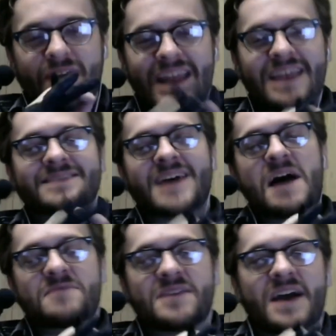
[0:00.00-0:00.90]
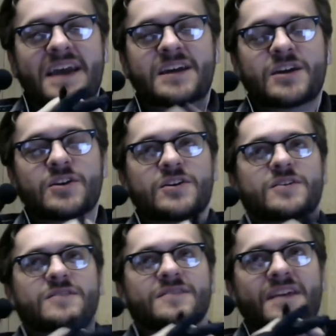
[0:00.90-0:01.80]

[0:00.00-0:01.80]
anytime that I hear her,